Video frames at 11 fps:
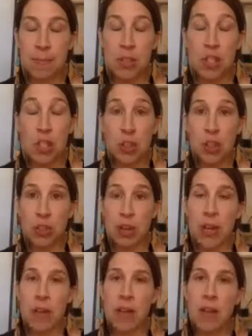
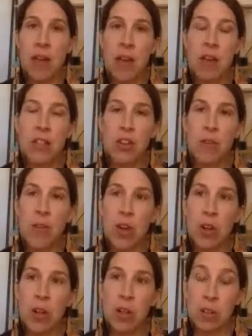surgery, a
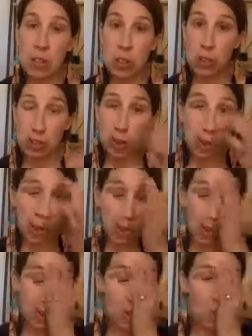cervical surgery,
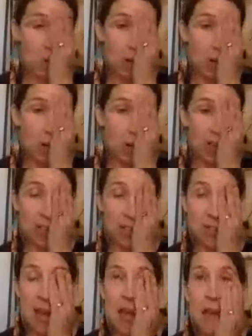which is so crazy to
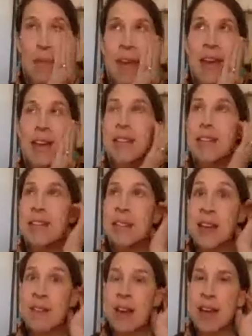say because
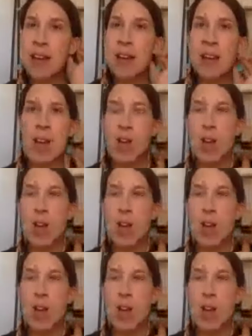I've had,